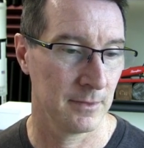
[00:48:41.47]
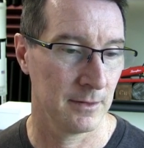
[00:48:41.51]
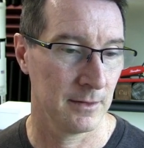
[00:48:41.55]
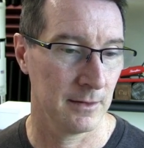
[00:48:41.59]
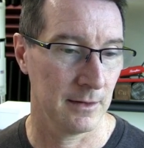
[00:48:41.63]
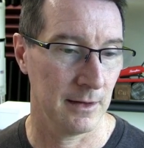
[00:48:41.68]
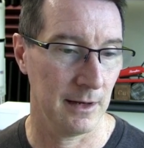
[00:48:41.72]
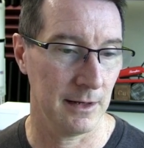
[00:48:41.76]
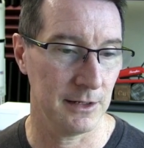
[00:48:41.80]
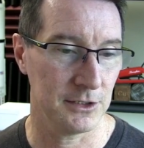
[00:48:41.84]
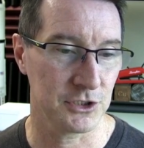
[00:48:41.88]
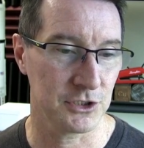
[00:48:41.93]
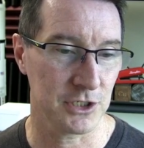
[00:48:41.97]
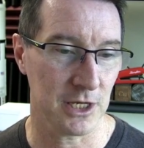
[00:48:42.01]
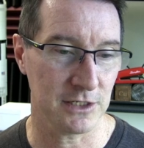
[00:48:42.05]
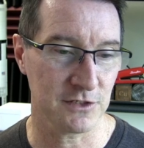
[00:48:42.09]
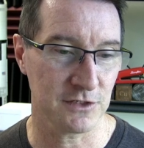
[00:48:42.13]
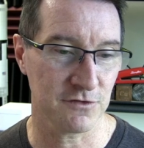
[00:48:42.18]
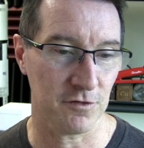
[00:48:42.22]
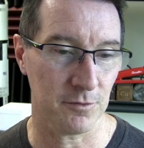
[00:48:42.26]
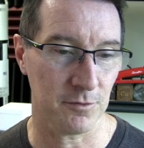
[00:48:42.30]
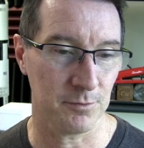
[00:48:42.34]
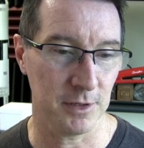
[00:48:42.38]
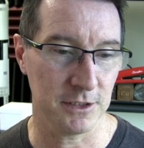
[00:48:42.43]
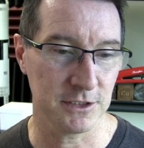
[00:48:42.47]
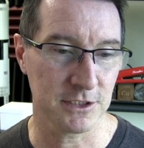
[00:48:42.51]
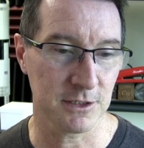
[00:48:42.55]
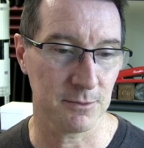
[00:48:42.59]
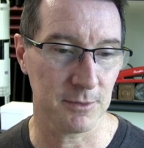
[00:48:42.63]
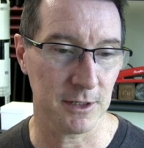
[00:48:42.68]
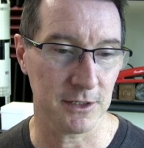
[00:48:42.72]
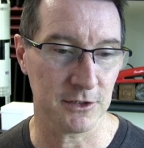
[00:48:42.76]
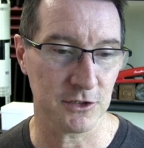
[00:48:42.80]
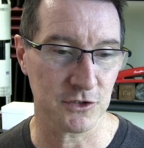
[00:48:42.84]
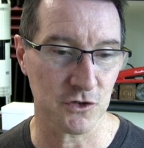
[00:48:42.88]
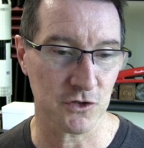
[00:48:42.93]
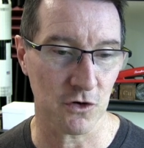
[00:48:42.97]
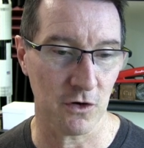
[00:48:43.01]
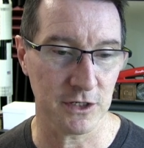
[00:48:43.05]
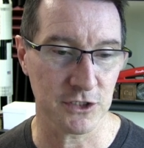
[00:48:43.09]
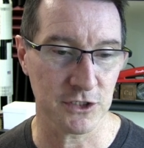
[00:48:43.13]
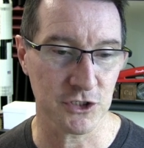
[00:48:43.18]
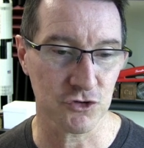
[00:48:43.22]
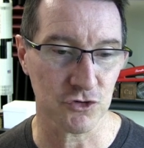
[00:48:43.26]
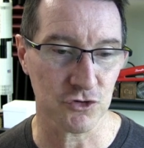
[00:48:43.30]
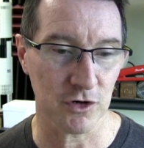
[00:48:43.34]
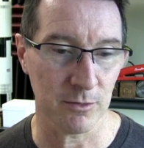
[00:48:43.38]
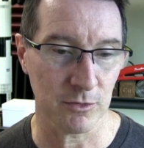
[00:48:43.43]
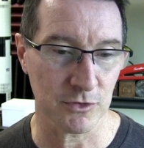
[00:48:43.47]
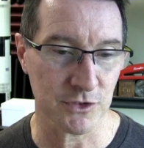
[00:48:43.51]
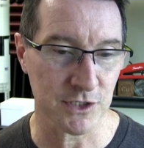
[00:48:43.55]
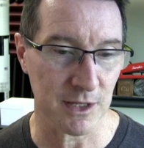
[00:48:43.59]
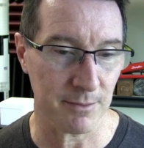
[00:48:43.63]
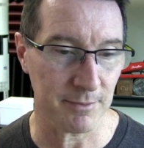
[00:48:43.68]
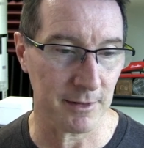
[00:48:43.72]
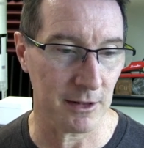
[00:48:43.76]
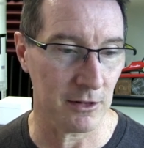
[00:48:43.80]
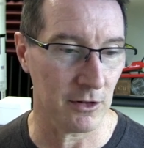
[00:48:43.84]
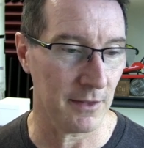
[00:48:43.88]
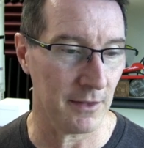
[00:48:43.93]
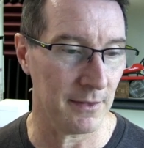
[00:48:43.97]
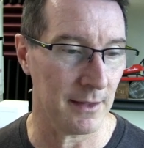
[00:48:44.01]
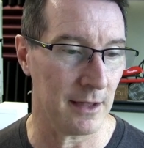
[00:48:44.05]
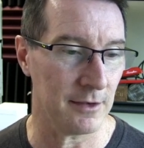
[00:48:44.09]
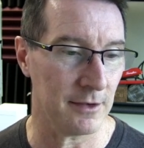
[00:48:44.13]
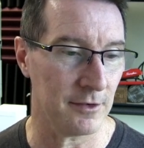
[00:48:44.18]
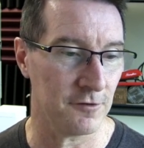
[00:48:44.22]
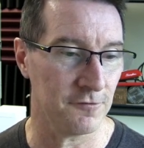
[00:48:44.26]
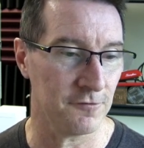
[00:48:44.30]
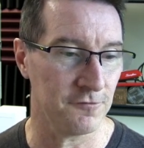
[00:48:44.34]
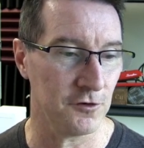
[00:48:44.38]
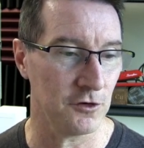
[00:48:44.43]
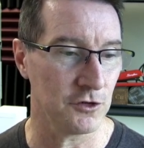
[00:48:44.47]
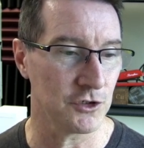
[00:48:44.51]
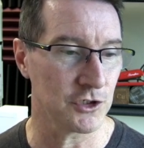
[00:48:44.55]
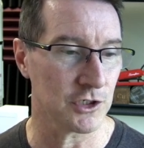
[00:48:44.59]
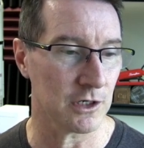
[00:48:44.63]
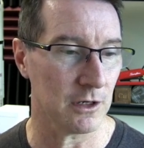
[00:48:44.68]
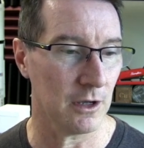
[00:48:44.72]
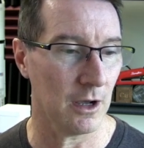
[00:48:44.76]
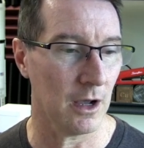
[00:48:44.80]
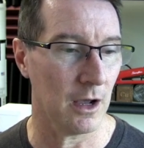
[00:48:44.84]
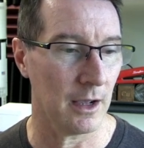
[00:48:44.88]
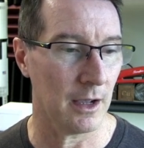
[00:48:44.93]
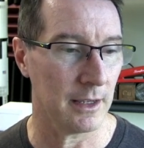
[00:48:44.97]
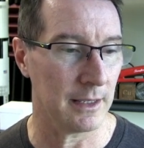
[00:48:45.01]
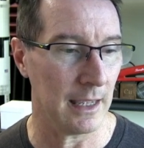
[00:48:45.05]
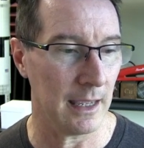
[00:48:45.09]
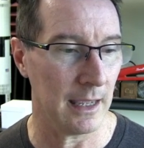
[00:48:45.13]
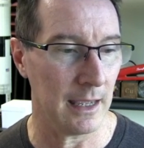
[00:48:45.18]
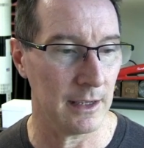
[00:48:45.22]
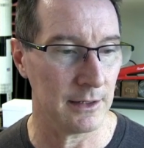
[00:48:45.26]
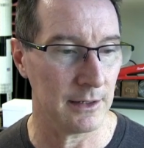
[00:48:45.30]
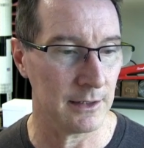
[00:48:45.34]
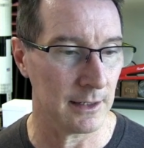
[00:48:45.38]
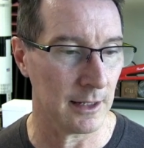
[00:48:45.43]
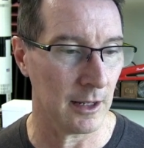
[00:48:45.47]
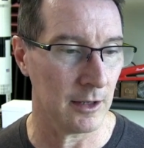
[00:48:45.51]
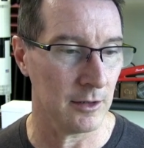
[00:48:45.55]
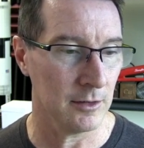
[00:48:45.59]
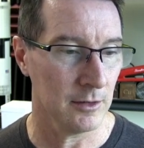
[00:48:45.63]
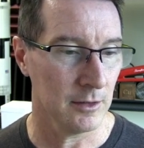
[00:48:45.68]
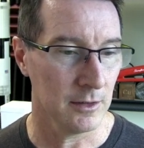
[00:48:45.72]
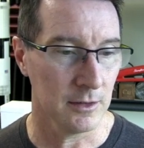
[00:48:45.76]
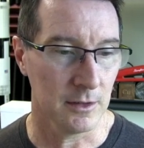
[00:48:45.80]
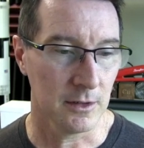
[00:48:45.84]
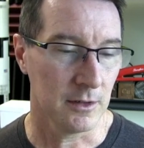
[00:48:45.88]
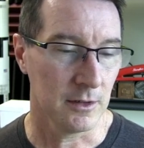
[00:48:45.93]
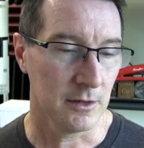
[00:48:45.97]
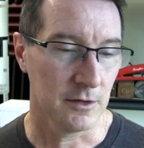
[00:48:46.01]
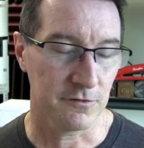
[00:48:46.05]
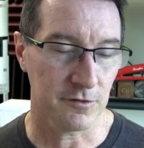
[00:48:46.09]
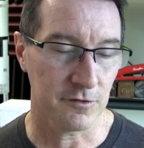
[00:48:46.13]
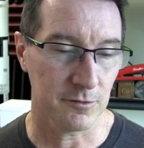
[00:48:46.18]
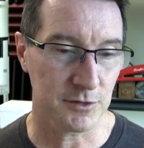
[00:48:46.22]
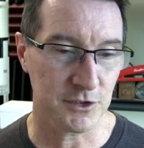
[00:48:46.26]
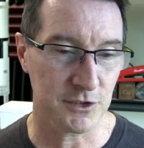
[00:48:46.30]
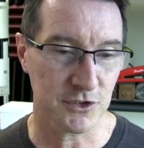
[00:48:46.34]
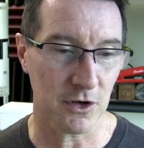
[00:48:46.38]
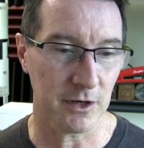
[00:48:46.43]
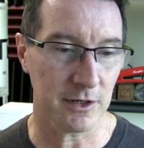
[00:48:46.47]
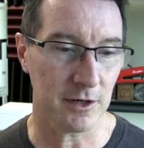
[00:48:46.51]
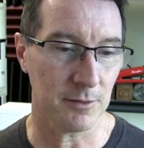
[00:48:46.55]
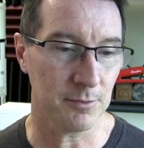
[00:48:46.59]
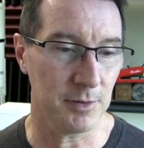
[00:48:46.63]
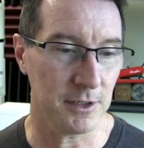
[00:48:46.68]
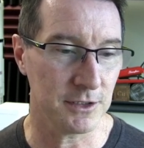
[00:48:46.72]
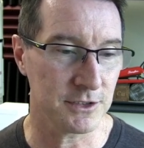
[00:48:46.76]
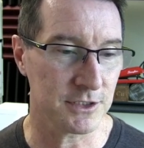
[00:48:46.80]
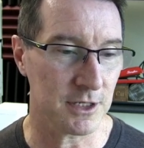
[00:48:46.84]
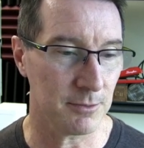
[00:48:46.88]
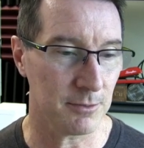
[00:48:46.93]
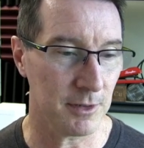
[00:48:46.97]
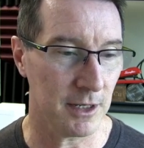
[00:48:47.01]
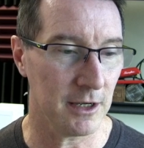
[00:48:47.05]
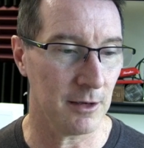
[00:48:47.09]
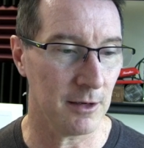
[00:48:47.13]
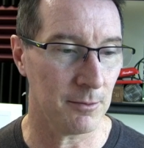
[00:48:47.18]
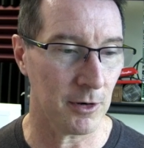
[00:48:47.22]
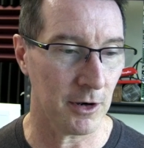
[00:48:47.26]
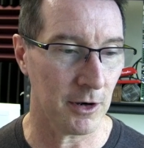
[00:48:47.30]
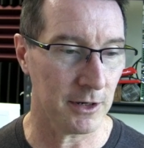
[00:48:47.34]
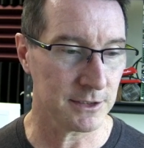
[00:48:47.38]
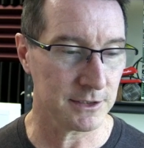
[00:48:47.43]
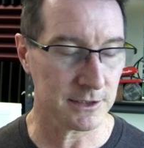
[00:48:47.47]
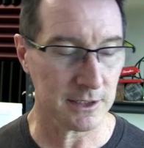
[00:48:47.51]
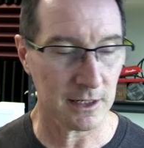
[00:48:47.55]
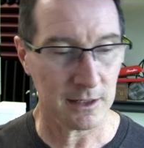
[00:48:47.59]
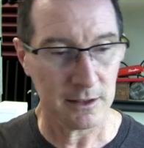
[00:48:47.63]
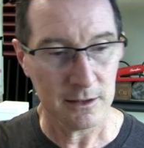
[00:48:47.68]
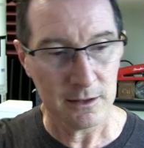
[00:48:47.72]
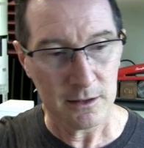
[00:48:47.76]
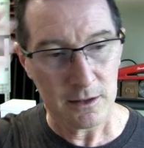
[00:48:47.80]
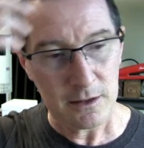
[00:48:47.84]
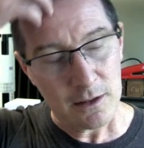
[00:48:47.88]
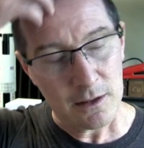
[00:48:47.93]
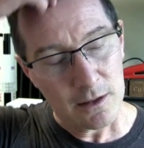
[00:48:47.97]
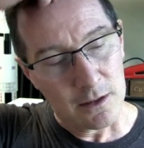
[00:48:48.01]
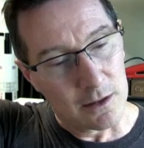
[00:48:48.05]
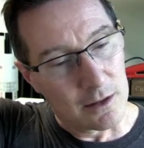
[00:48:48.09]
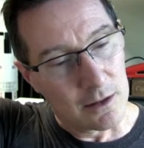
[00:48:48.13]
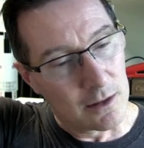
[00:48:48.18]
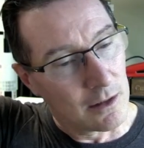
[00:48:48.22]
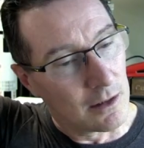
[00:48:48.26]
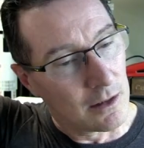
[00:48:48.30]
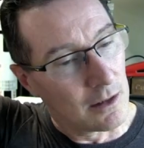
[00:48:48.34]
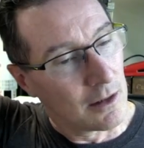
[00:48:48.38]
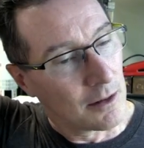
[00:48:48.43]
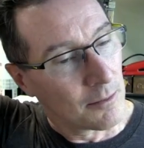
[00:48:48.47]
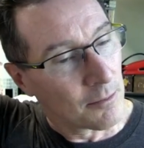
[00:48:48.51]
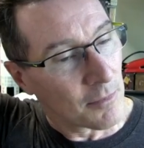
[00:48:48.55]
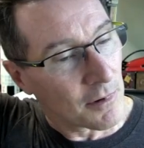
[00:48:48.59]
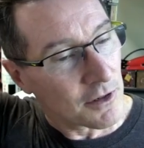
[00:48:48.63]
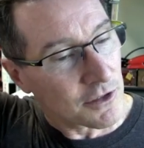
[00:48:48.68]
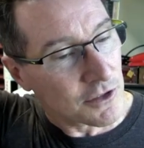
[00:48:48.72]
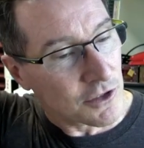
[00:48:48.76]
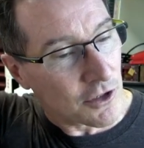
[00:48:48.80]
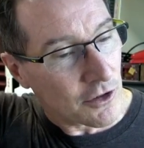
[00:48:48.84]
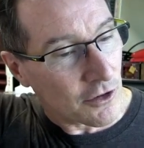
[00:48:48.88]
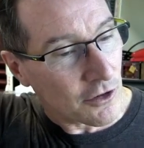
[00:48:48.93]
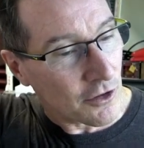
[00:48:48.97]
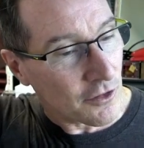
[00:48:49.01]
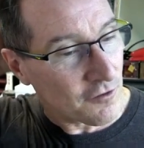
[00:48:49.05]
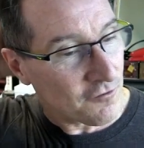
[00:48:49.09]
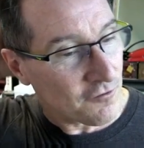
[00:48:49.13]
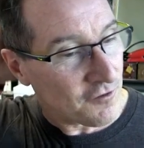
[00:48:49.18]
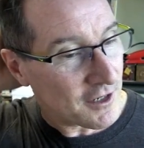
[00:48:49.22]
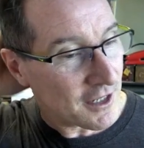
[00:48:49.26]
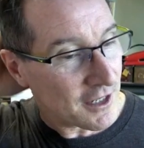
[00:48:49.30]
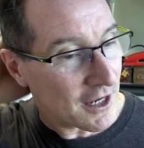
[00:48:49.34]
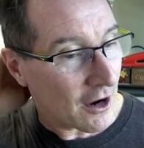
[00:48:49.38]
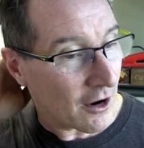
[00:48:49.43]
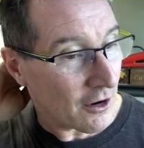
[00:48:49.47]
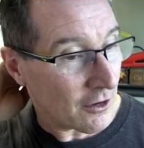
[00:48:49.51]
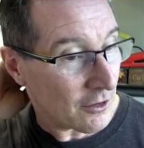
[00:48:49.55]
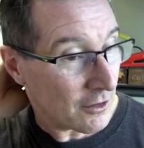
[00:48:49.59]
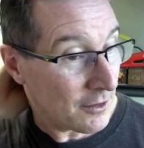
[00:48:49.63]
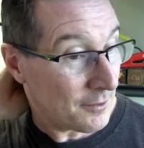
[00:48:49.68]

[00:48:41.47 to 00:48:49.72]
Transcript: Any chance of a PCB design stream or something like that in the future? Oh, yeah, if I'm designing a PCB, I might turn on the video.